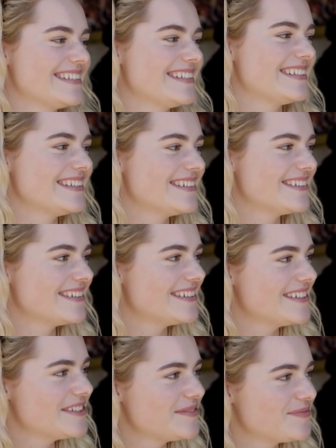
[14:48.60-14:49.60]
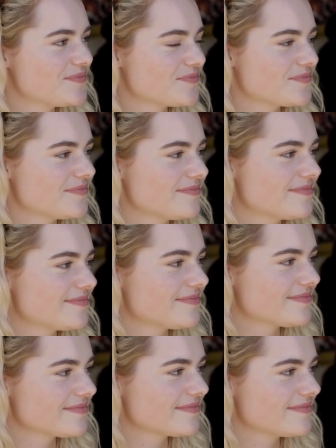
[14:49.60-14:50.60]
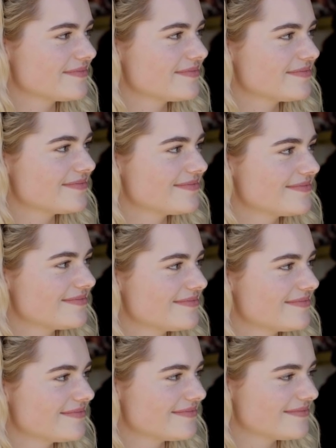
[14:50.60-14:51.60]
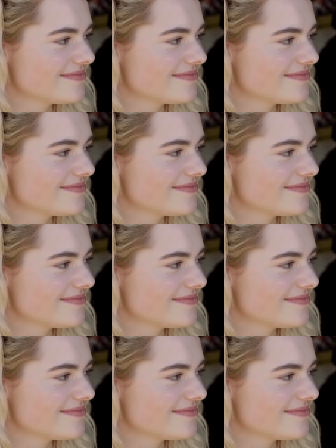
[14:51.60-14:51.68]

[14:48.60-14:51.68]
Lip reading: The person shown says nothing.